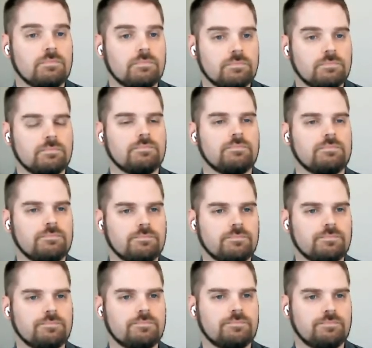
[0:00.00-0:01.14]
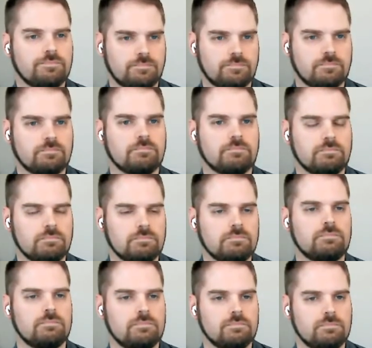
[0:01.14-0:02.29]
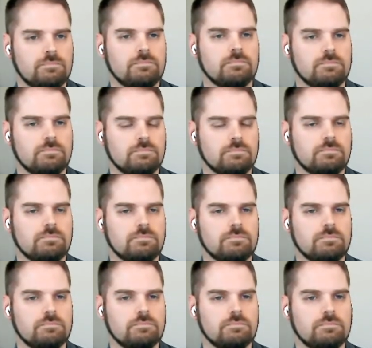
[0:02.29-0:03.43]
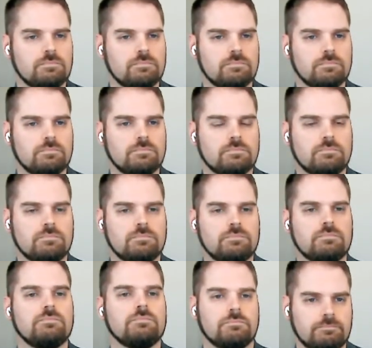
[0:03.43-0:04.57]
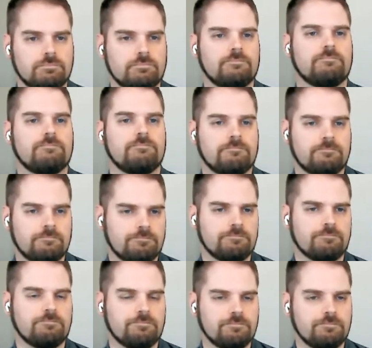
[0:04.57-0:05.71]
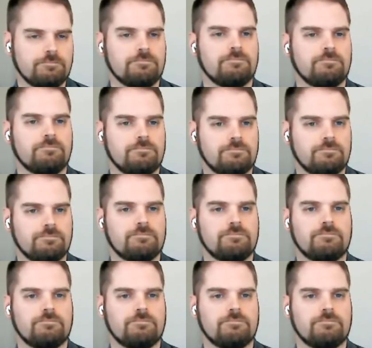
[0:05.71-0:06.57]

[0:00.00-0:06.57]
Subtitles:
This person isn't speaking.